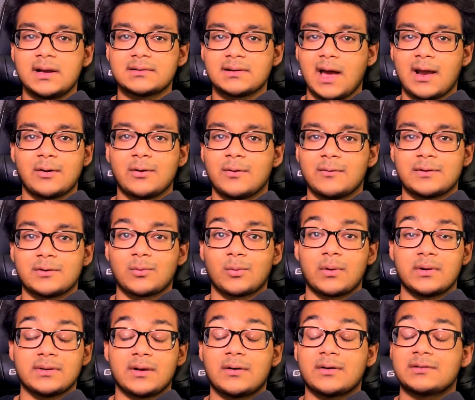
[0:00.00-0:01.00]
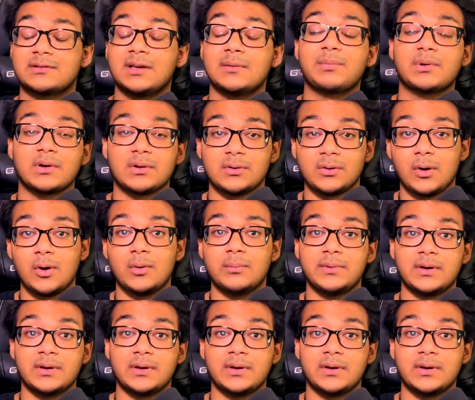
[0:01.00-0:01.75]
I don't know if that's a word, their occipital lobe,